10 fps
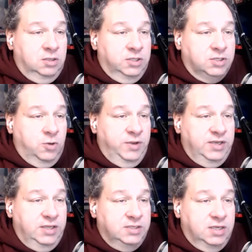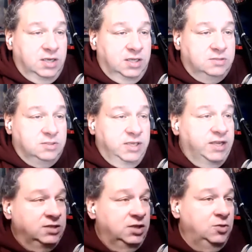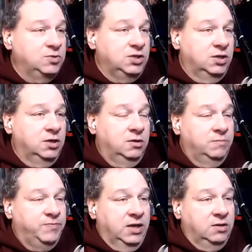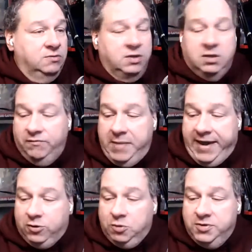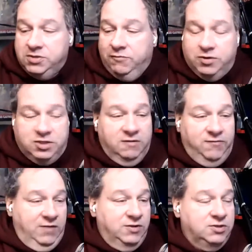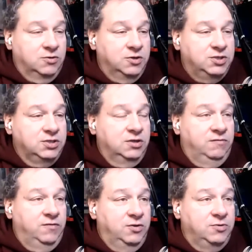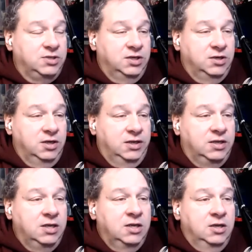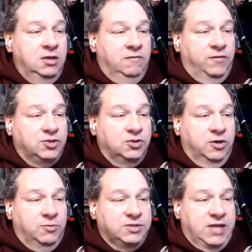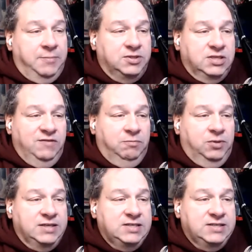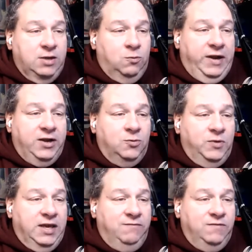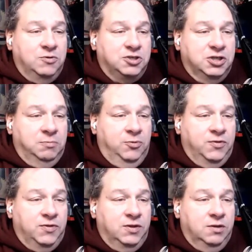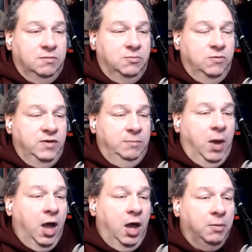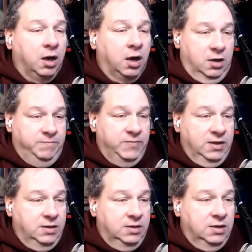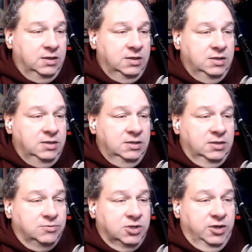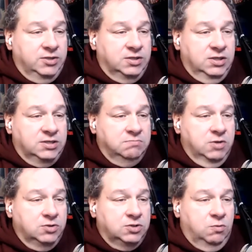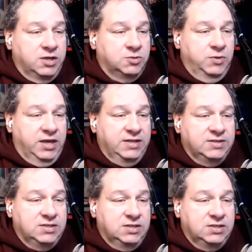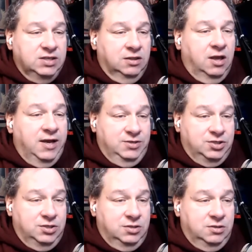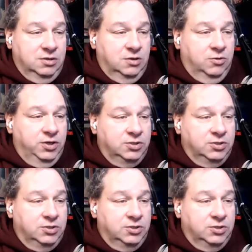go in and dig into the news here. And MacRumors, of course, our favorite source for news here. And first story was Apple TV Plus sees a record weekend viewership with the movie Palmer. And it saw its most watched weekend since it launched, according